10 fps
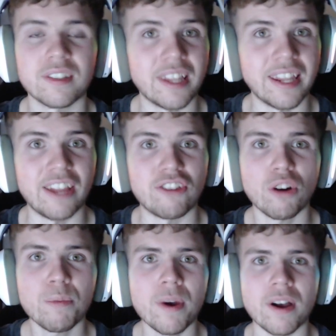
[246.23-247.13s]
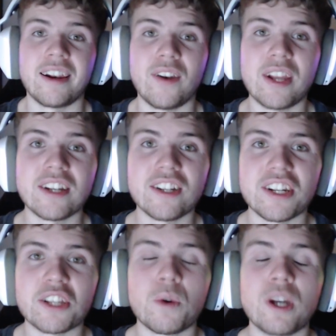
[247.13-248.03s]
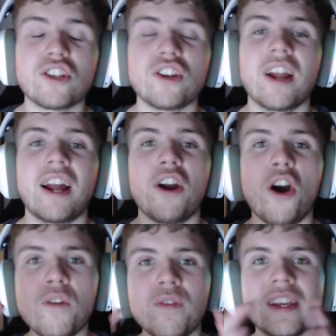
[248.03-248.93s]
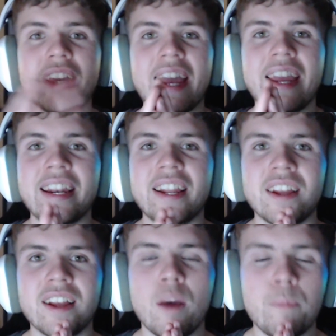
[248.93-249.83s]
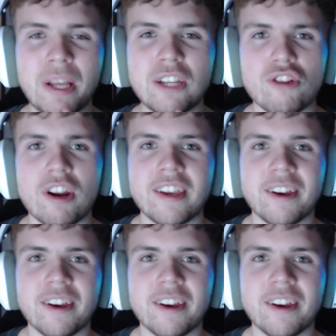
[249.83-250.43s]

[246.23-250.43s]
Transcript: Didier Drogba. Now let's answer this question and hopefully get in big striker.